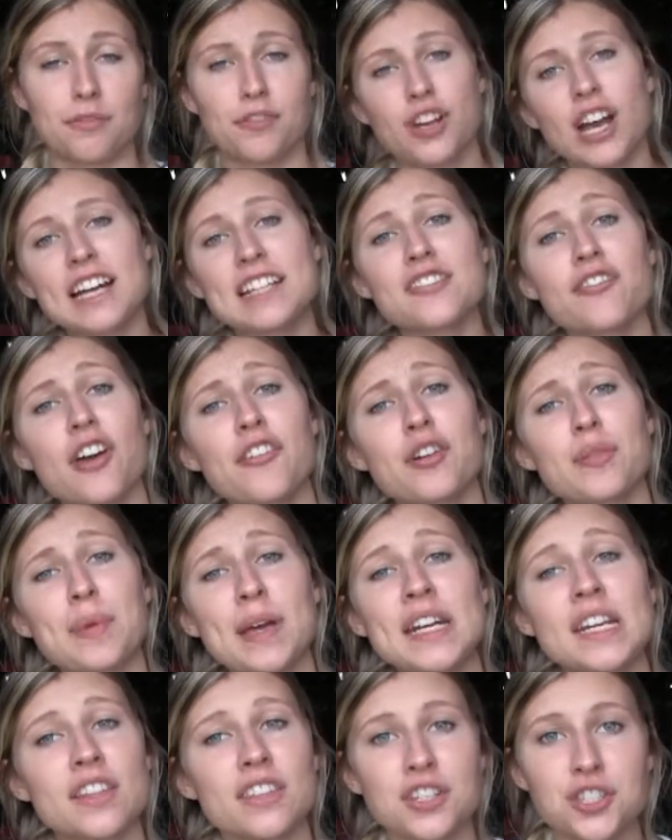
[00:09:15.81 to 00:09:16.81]
If you guys have ever
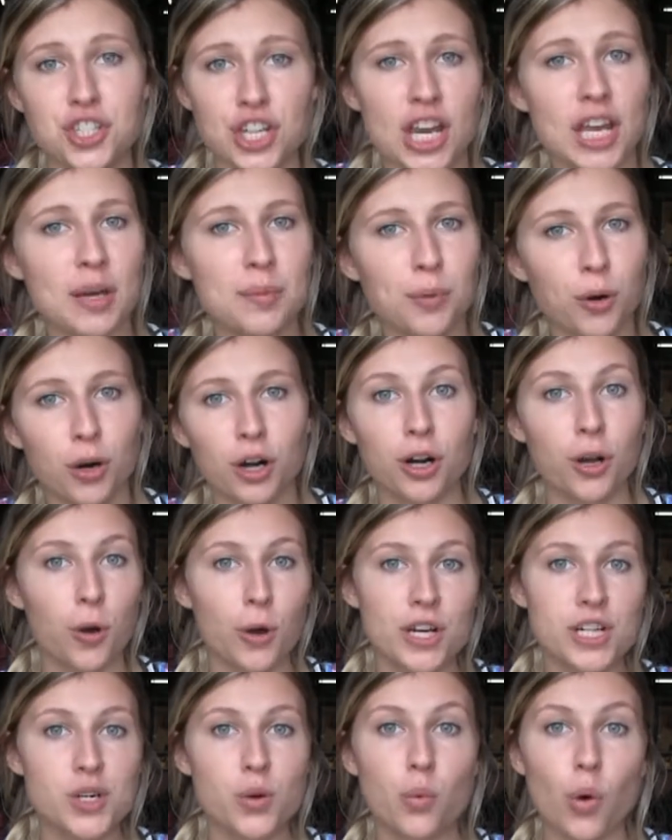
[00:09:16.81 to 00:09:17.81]
been to the gym or are
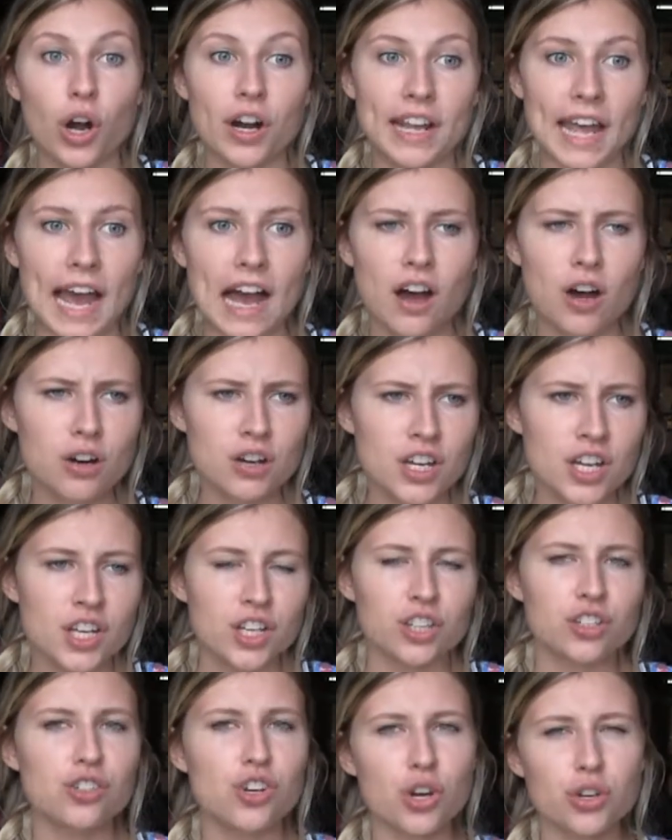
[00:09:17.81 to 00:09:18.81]
going to work out,
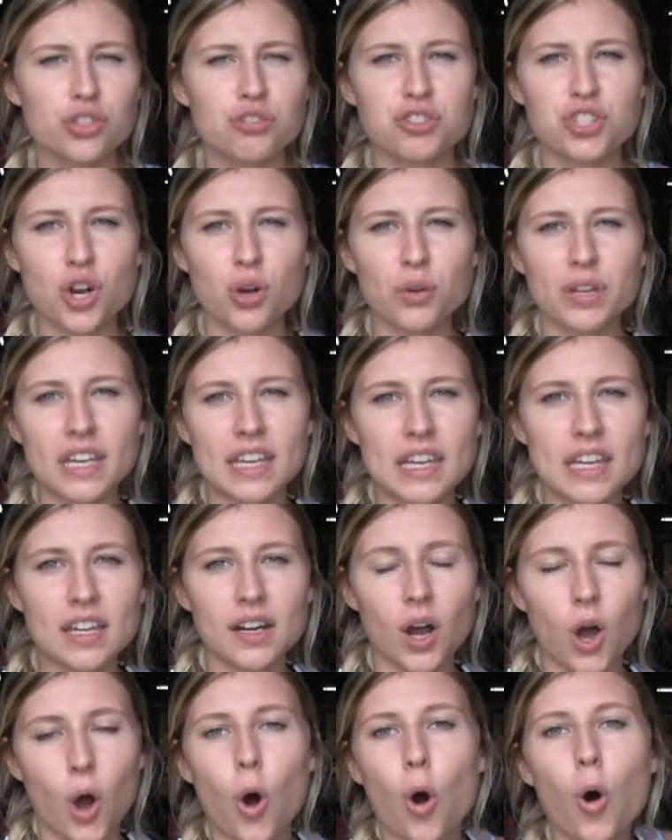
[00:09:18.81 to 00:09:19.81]
you know you don't
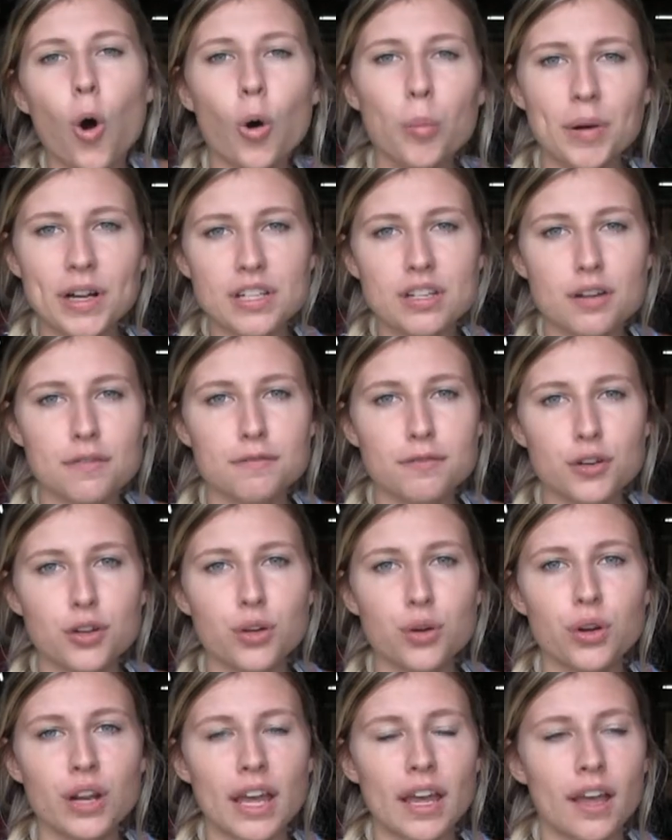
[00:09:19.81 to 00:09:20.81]
eat a whole bunch of
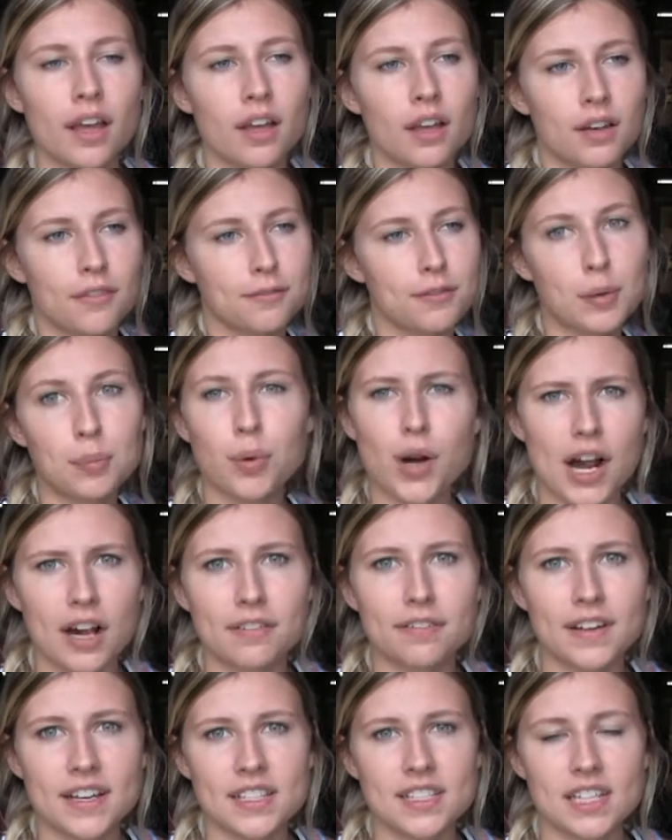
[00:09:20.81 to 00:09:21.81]
food for
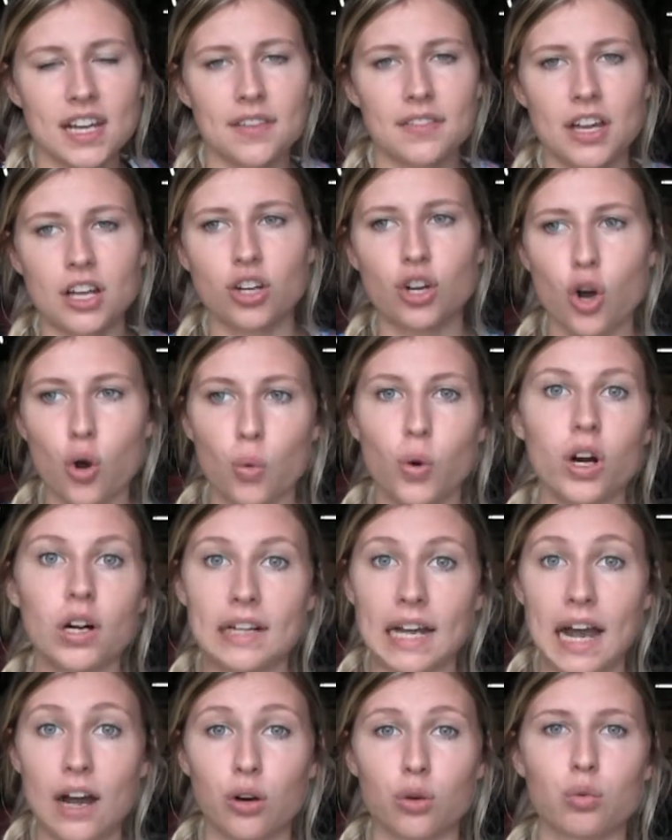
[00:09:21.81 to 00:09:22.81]
breakfast and then go
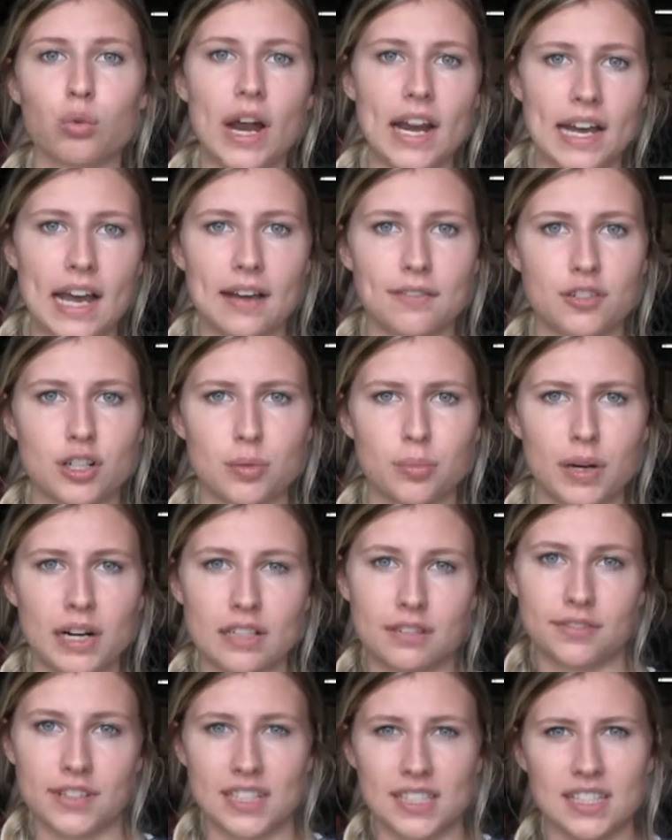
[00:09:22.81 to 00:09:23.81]
work out right after
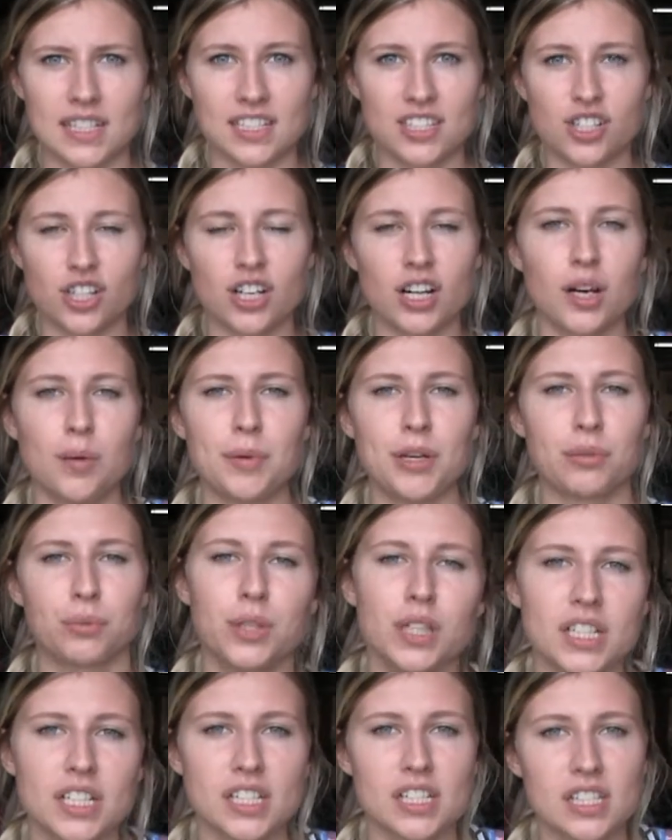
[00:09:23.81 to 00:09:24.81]
breakfast, because you're going to be
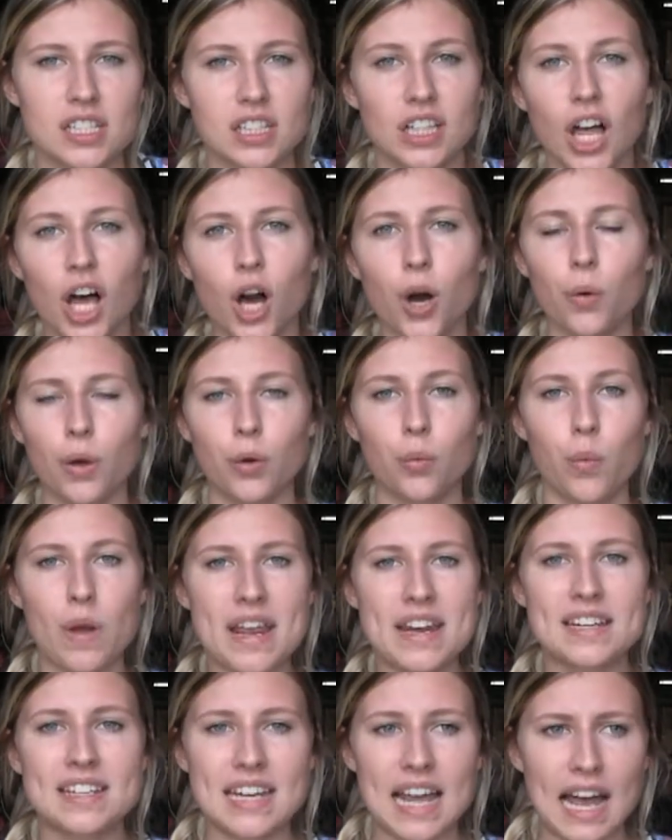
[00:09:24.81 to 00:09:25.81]
really slow and
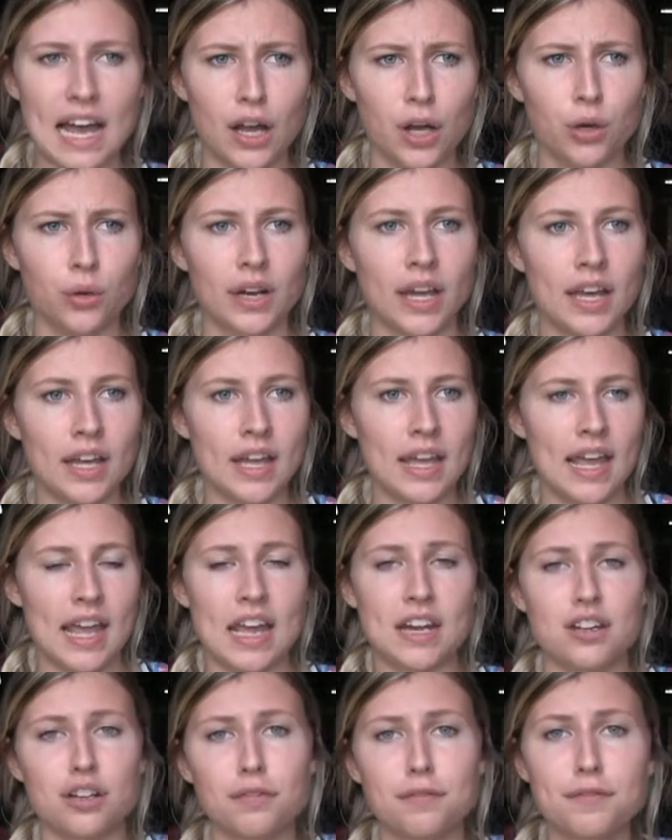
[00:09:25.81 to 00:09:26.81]
weighed down
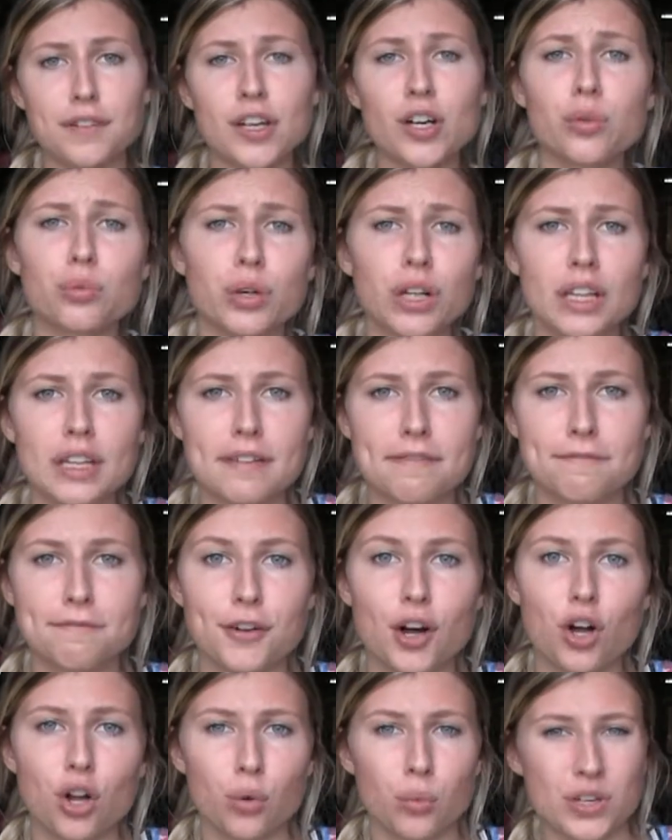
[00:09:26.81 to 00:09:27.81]
and you'll feel really
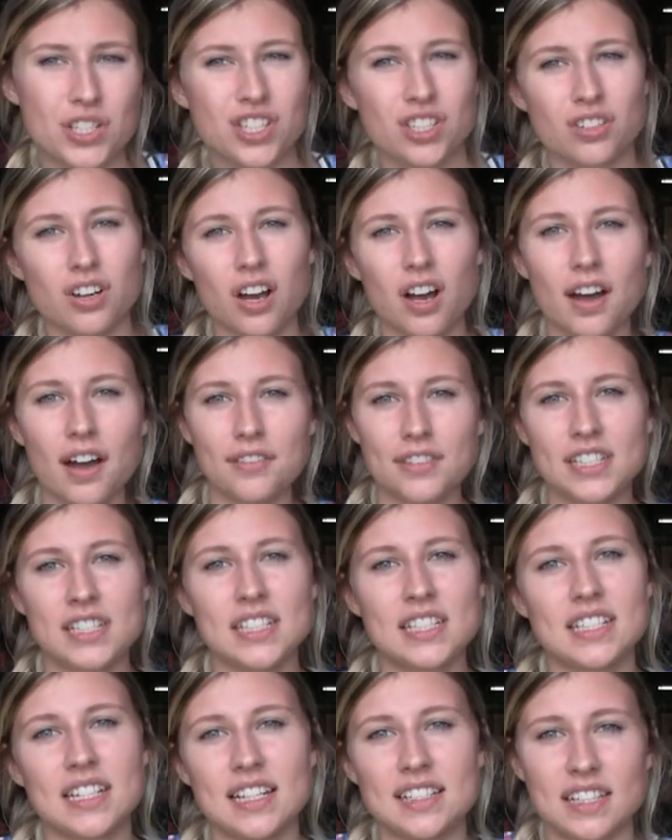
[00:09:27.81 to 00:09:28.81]
full, which
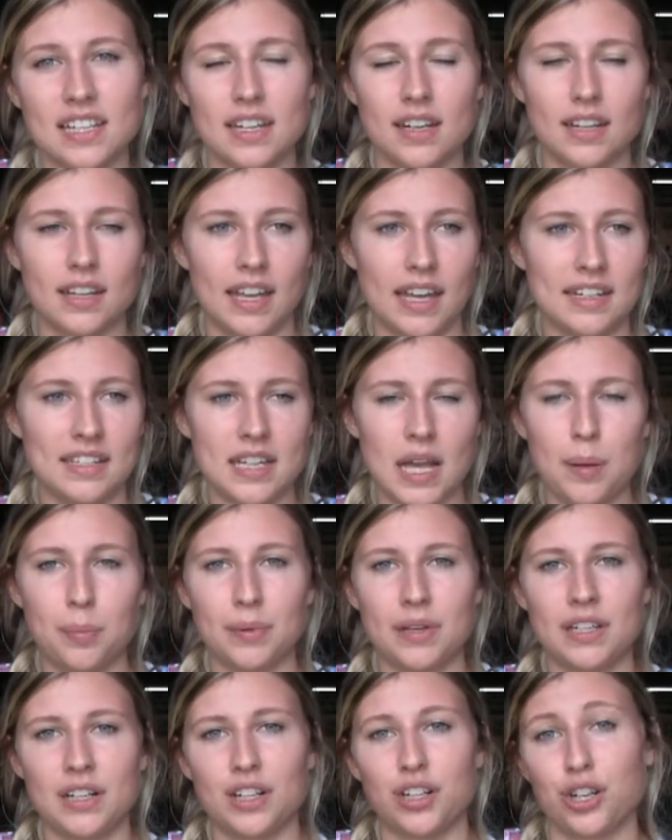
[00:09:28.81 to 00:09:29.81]
obviously doesn't end
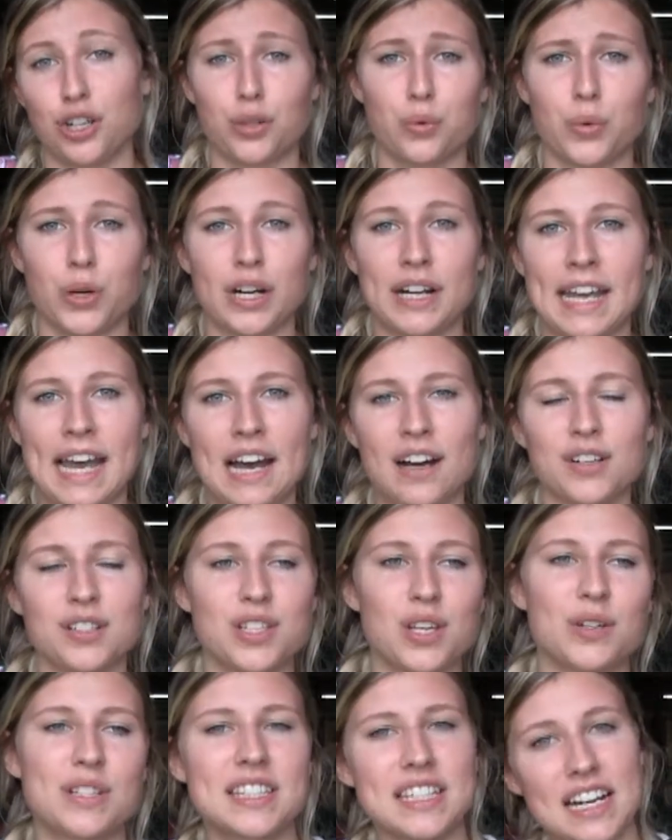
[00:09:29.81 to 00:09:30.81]
up in a good
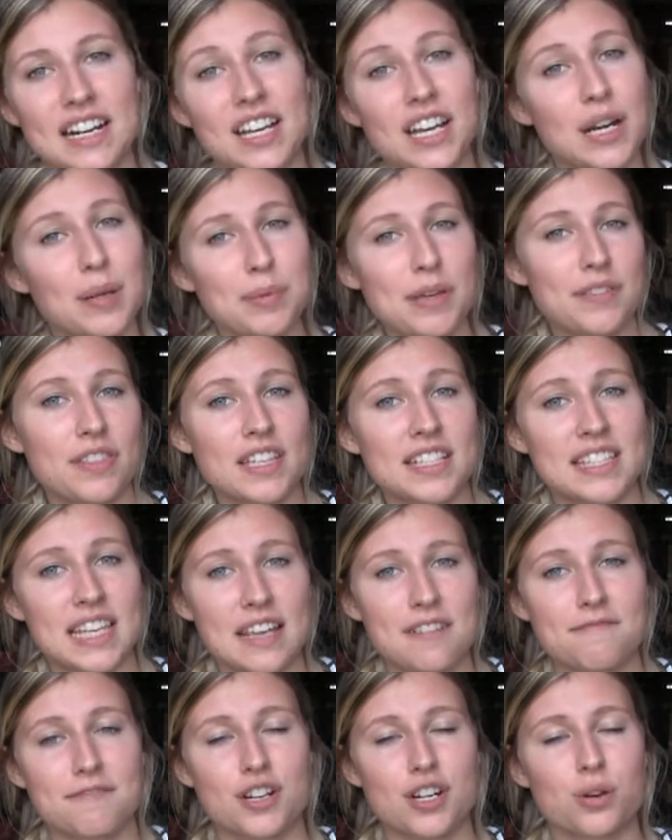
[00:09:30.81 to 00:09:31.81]
workout. So it's going to be the
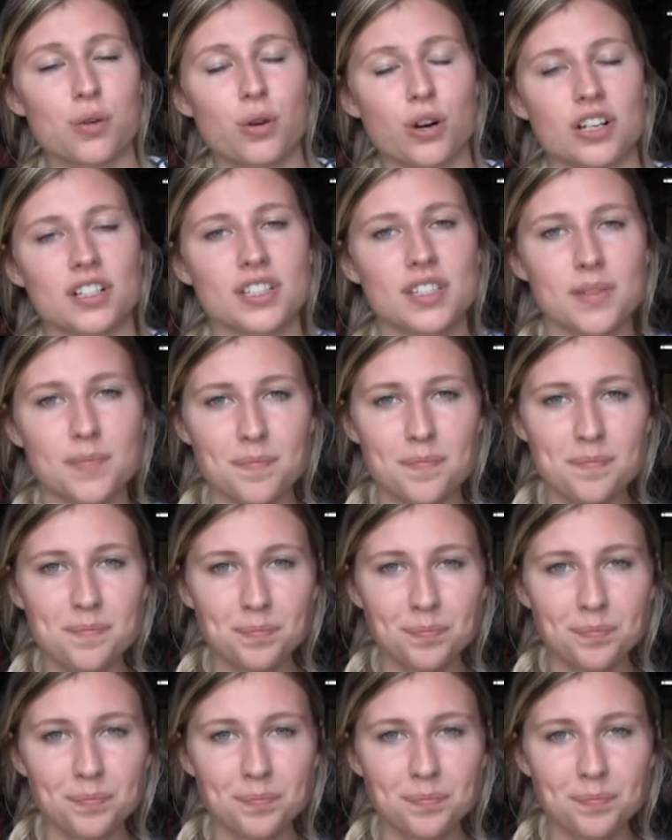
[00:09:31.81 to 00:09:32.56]
same for your horse.